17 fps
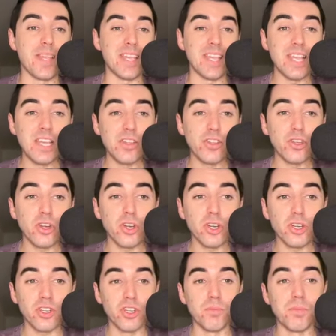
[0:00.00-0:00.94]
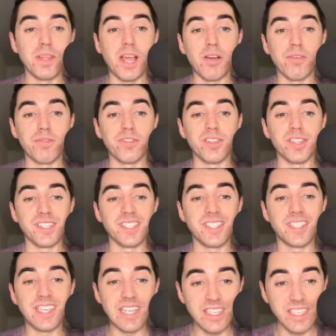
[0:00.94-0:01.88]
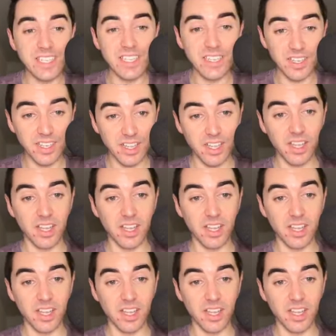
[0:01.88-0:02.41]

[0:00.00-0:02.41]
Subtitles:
either, could be out for the season.